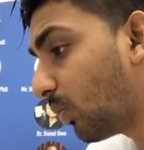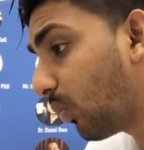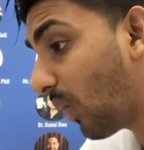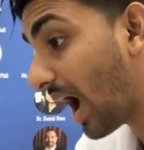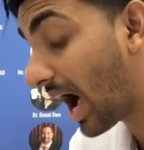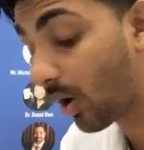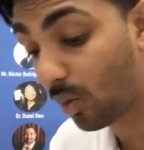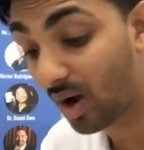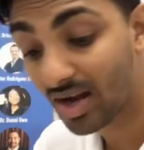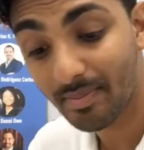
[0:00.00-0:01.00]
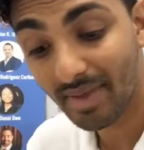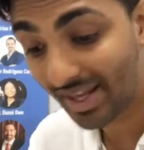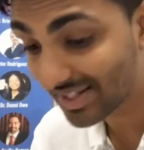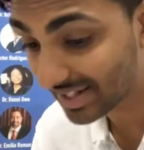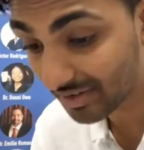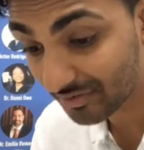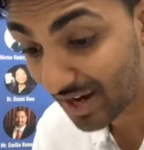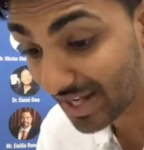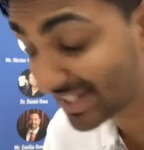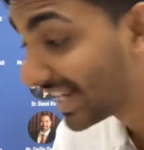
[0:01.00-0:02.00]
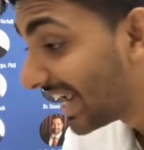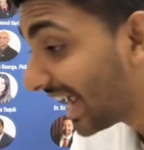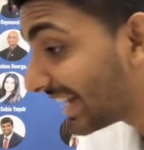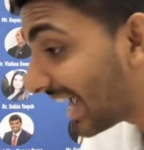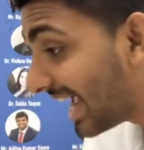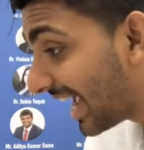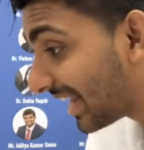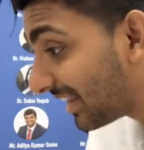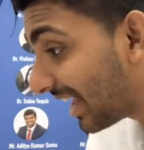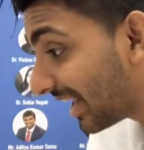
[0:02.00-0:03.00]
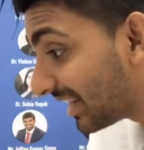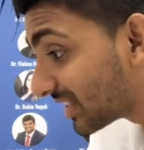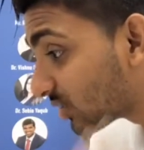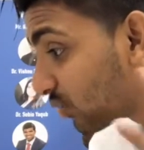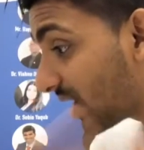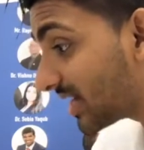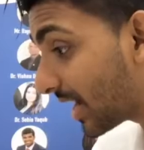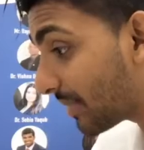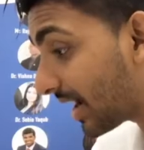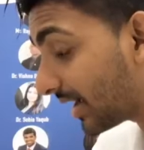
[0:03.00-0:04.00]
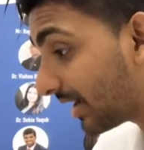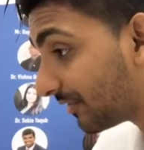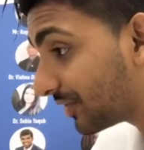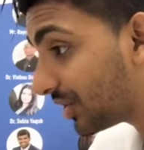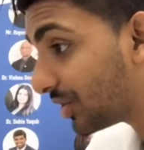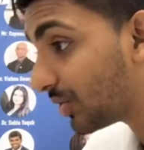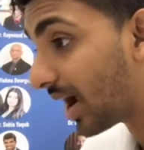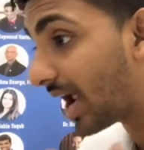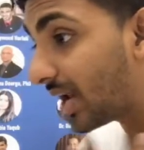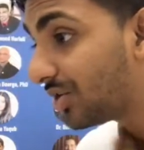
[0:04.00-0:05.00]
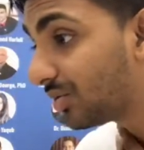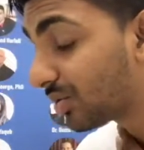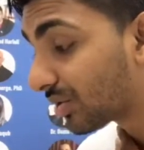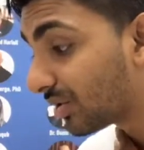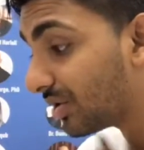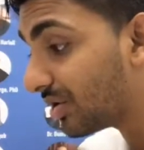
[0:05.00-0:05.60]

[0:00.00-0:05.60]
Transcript: Wow, what amazing advice! And this is one name I give to you, and you're